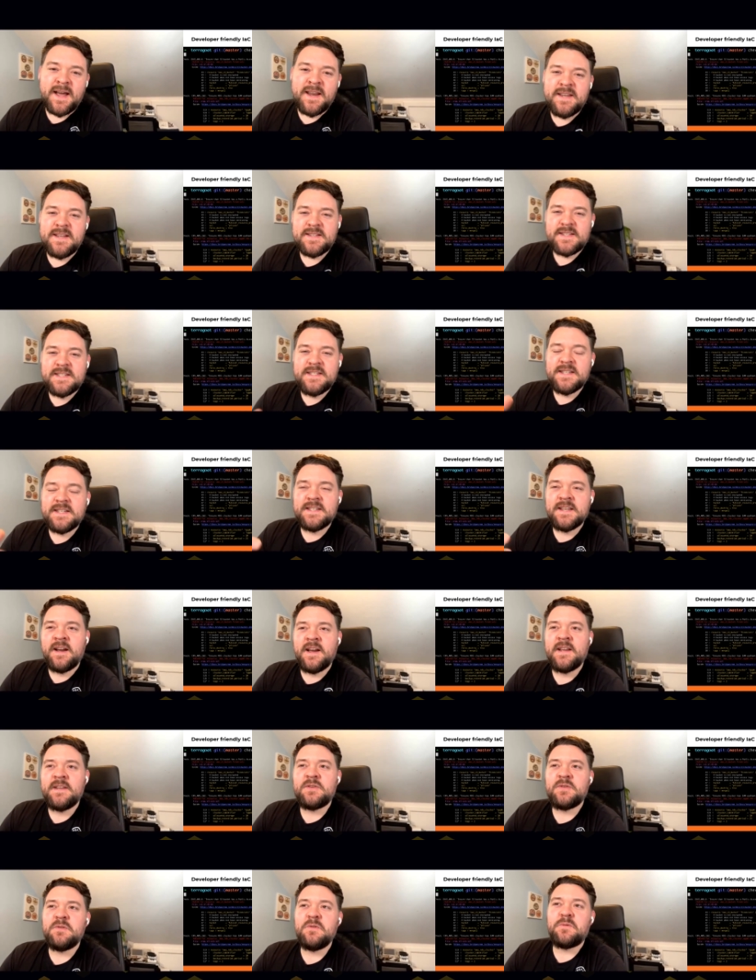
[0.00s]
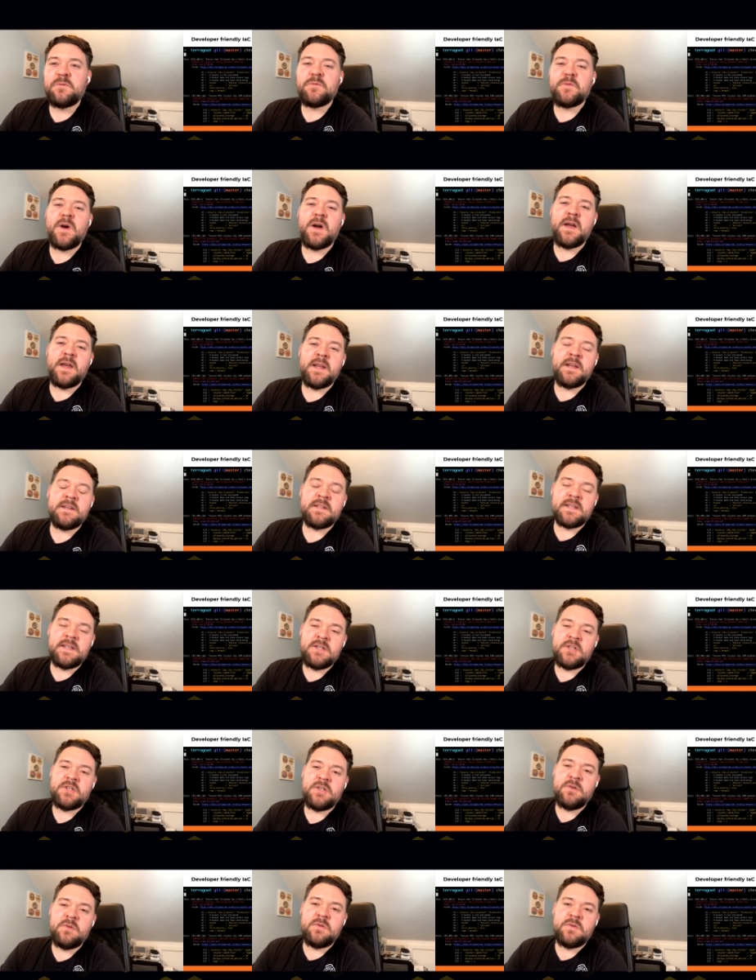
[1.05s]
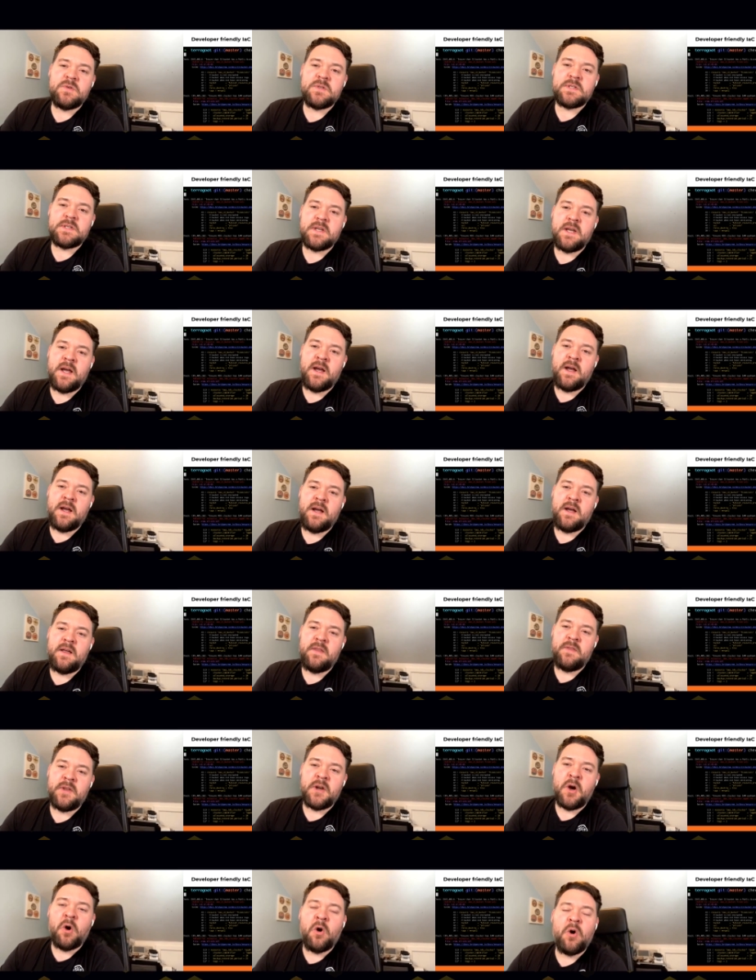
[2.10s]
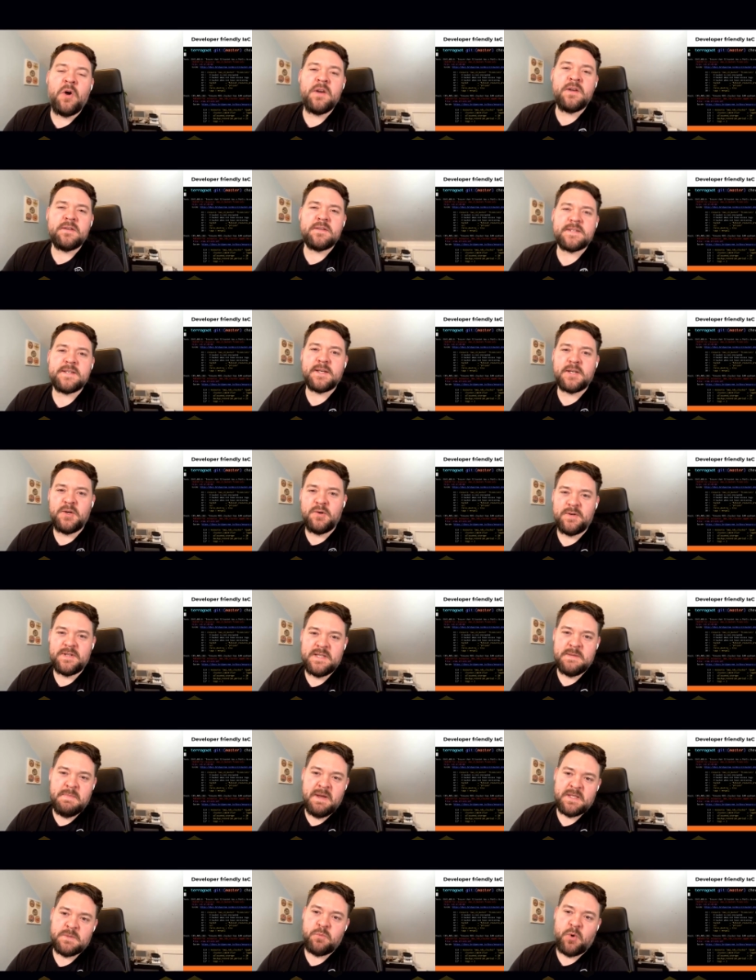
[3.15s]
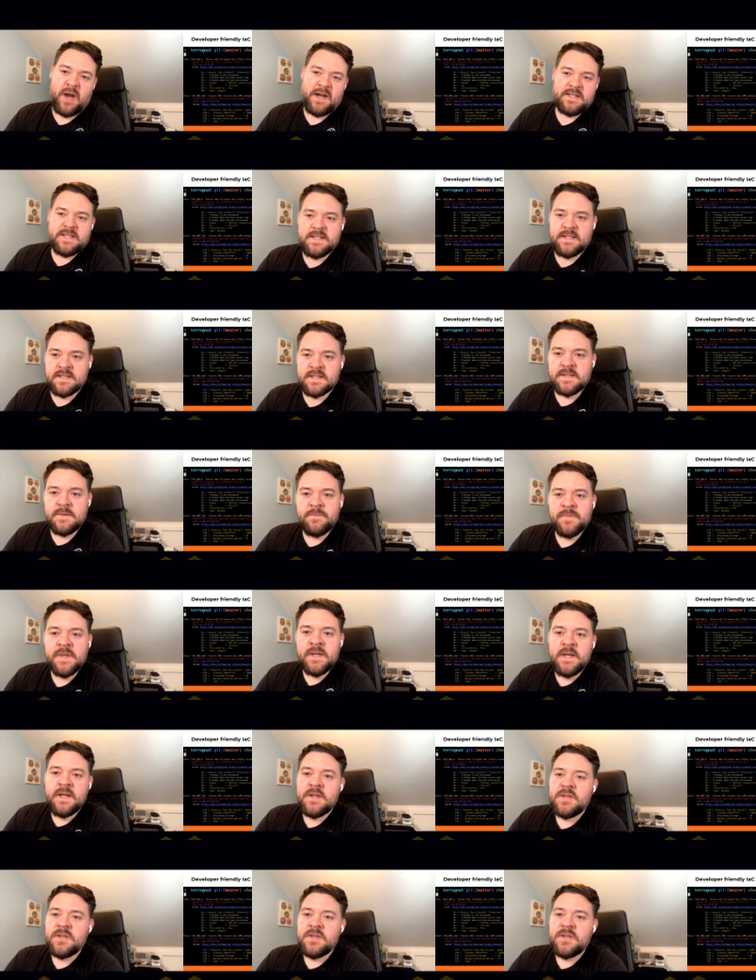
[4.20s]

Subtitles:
And it's designed to find issues that aren't security best practices.